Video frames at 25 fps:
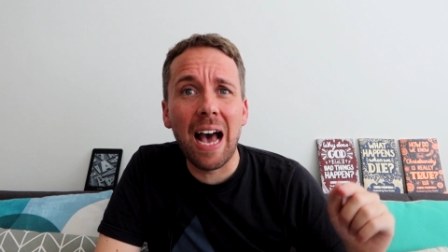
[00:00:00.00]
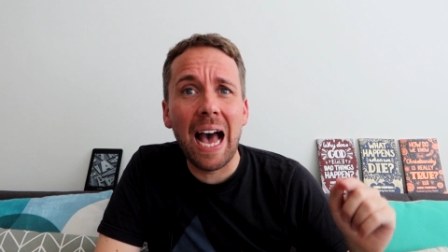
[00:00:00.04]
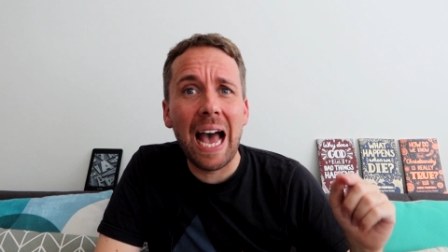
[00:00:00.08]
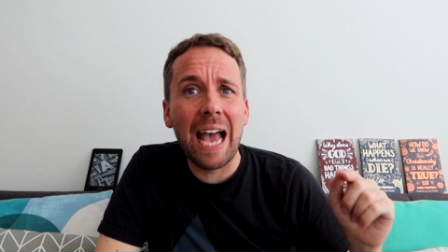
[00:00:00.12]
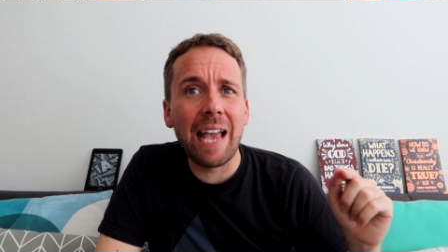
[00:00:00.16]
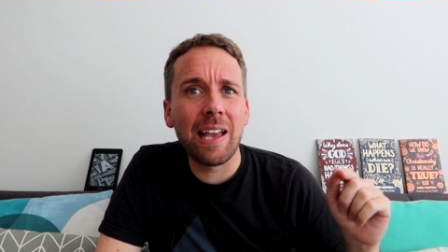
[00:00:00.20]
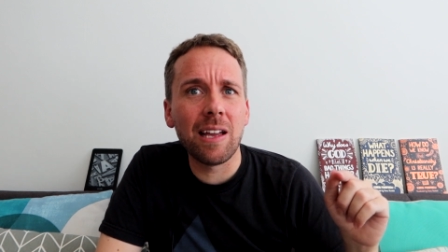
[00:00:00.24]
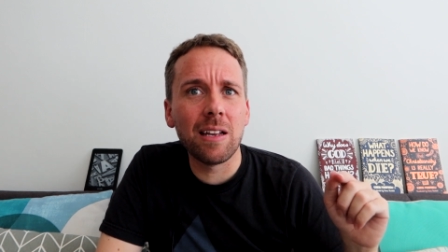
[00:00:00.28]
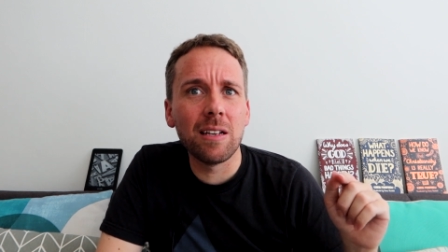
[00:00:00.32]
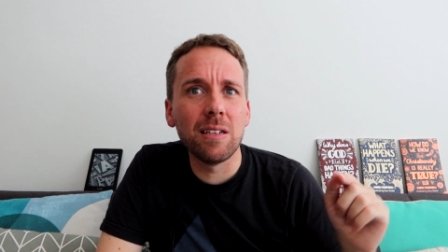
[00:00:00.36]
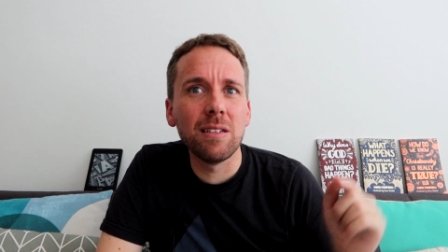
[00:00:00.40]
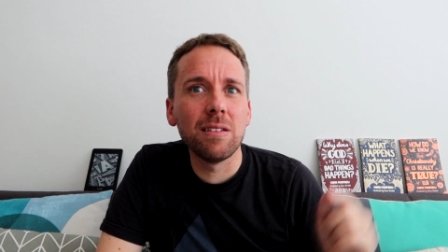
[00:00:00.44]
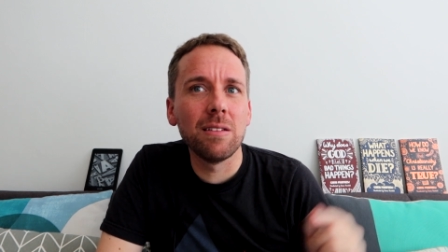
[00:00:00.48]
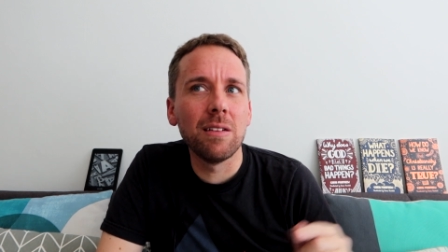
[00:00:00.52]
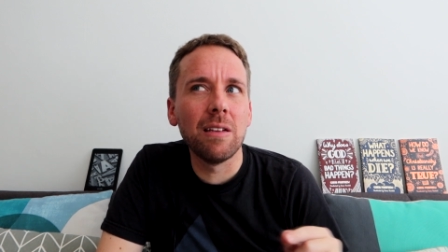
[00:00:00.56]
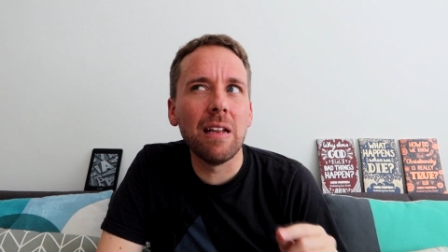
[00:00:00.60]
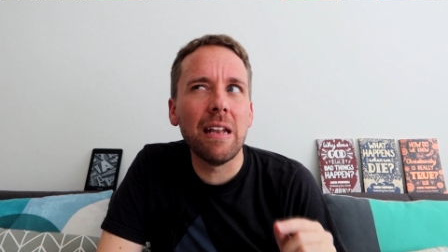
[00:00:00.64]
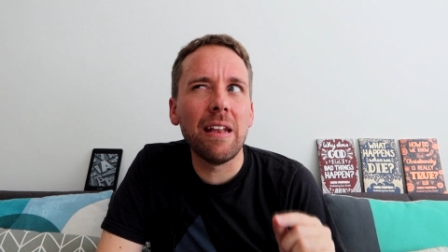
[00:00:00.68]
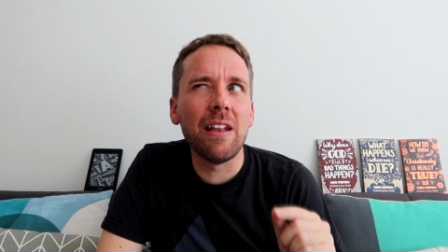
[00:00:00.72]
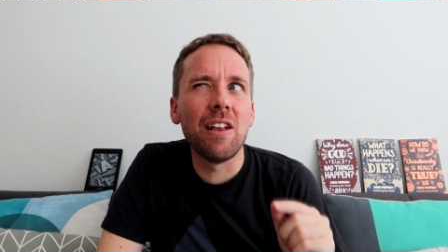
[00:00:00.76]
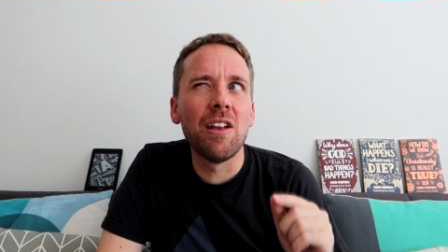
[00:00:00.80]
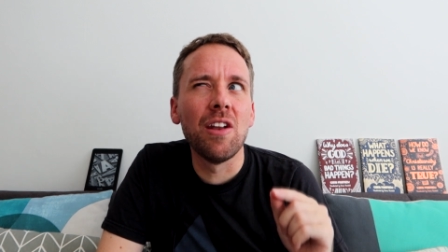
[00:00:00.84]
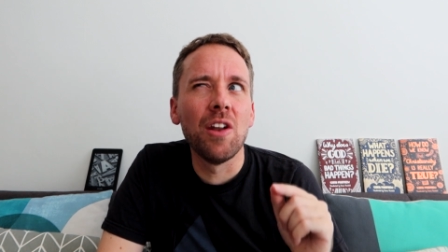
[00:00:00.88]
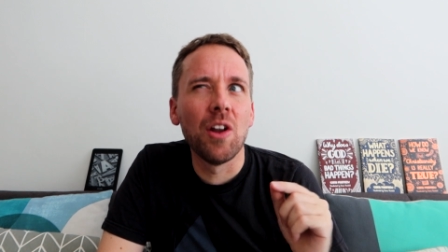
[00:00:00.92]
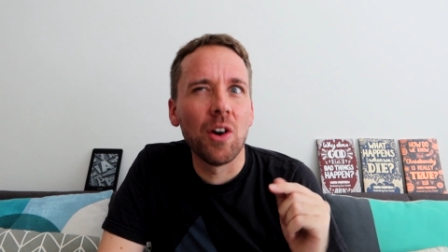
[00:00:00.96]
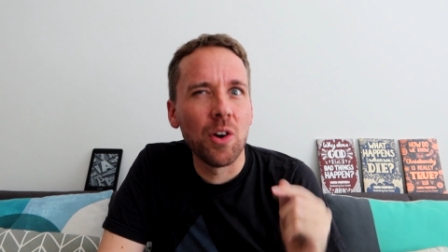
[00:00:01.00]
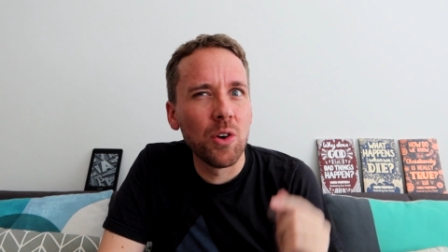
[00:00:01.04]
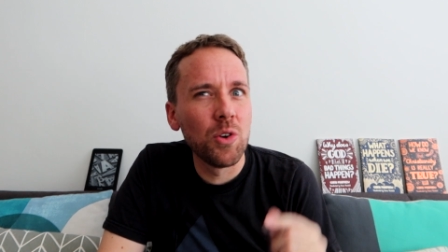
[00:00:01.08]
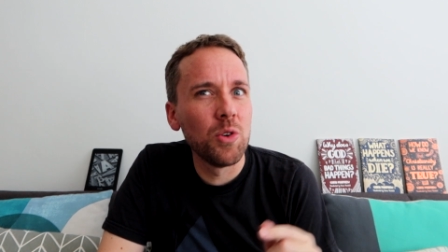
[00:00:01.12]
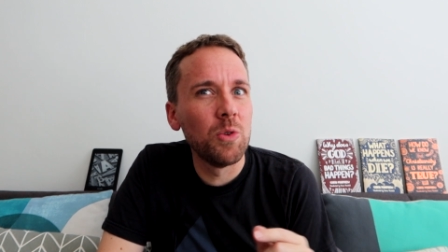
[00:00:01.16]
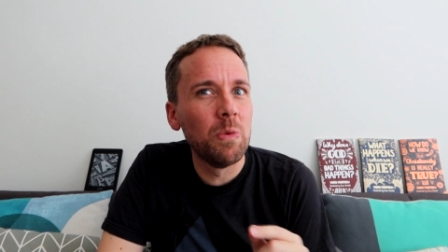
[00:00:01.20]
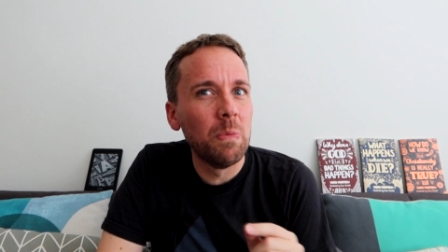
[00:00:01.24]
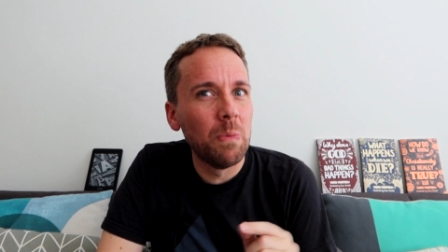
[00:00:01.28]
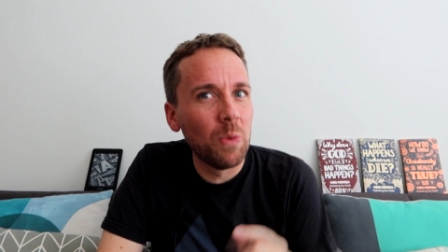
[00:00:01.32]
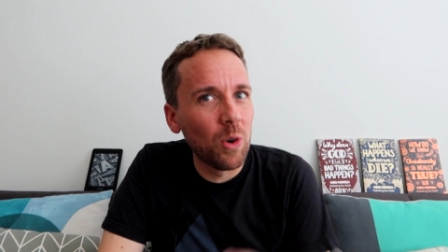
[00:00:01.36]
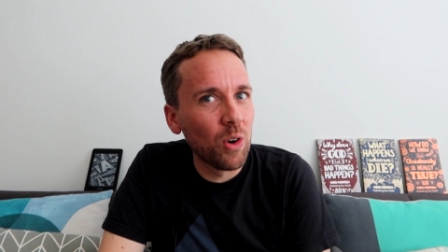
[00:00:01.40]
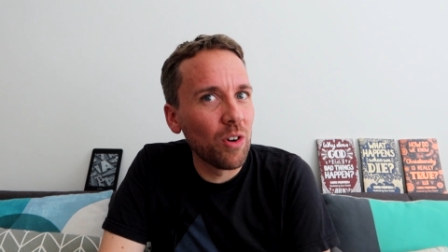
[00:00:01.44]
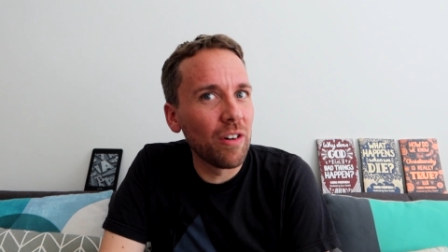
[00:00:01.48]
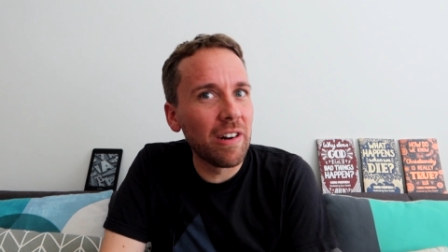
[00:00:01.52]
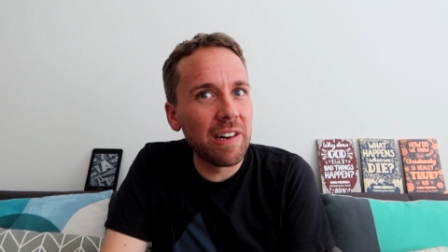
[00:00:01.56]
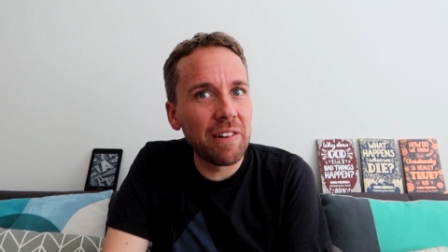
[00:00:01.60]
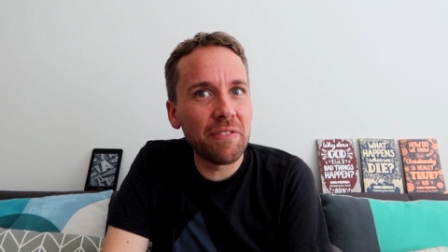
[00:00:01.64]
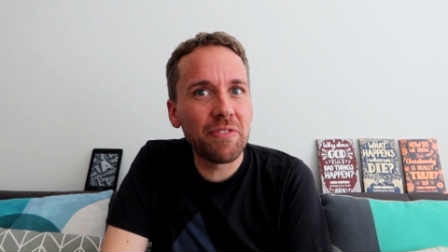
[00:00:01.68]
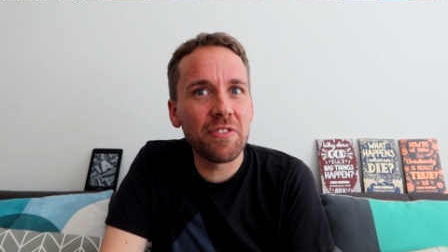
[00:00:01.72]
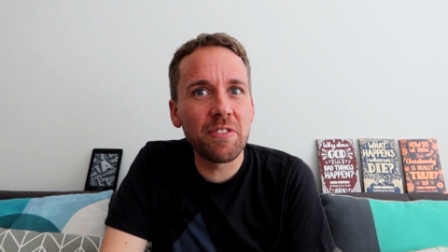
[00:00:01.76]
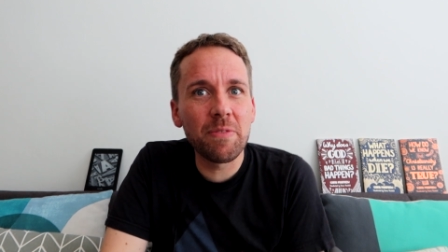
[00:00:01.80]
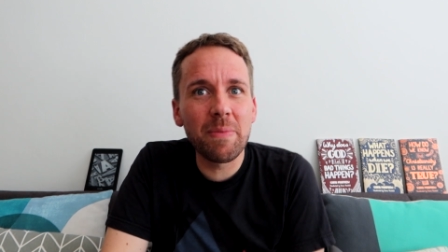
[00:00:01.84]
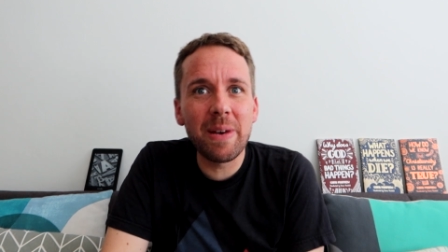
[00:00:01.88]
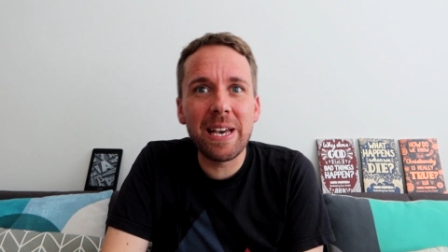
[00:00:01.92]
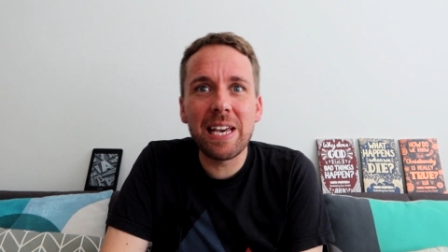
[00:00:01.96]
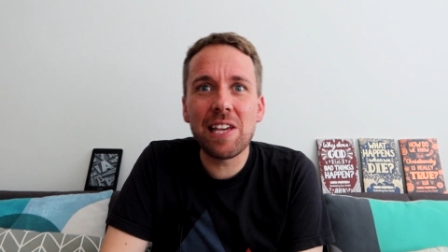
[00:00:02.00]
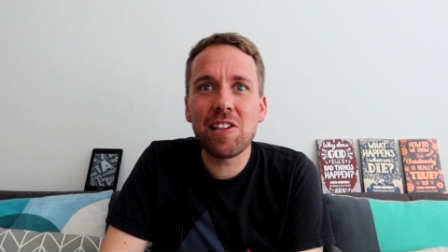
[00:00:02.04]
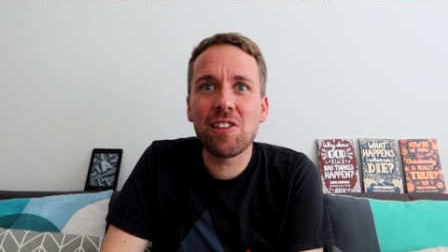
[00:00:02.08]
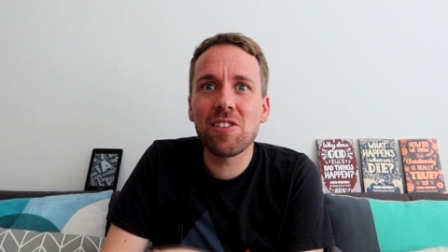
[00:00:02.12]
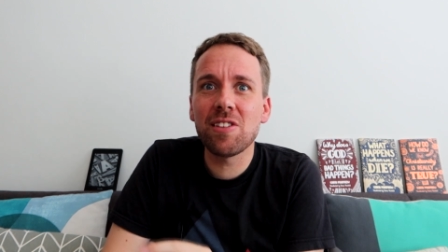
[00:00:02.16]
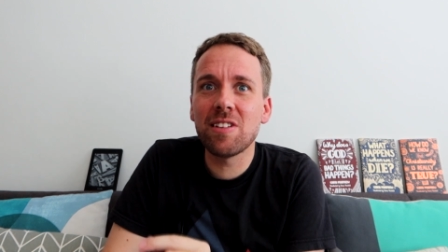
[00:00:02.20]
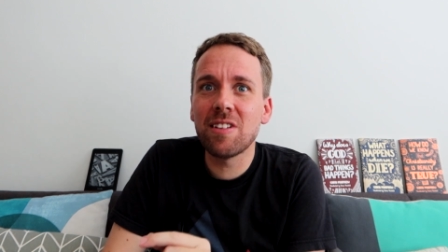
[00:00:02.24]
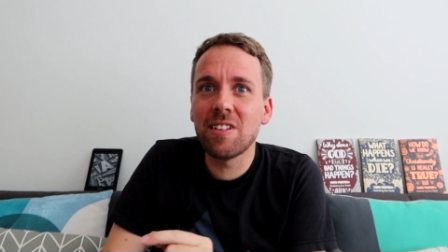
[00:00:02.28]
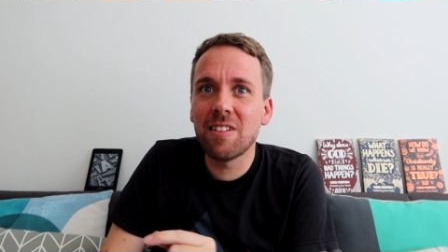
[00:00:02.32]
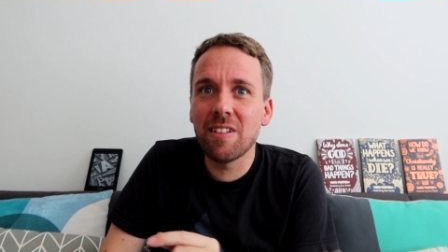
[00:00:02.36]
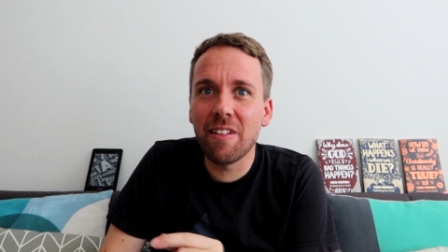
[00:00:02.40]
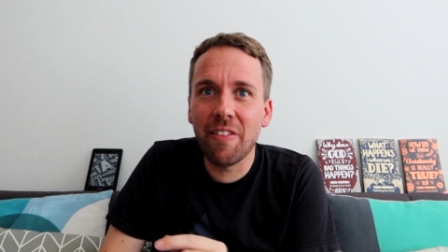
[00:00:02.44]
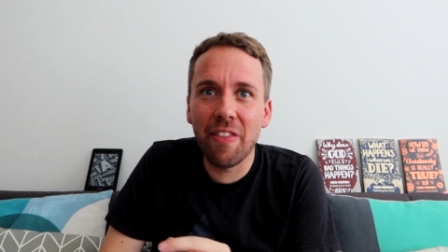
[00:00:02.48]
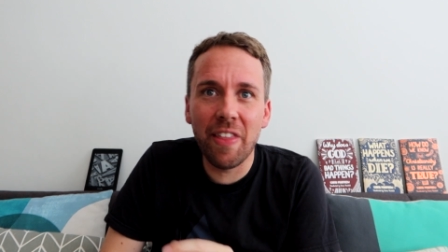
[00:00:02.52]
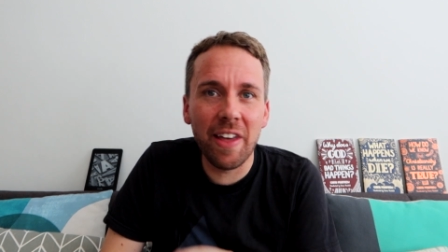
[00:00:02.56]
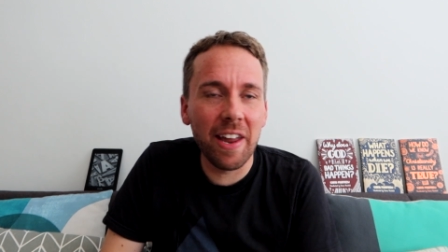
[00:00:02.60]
I know more information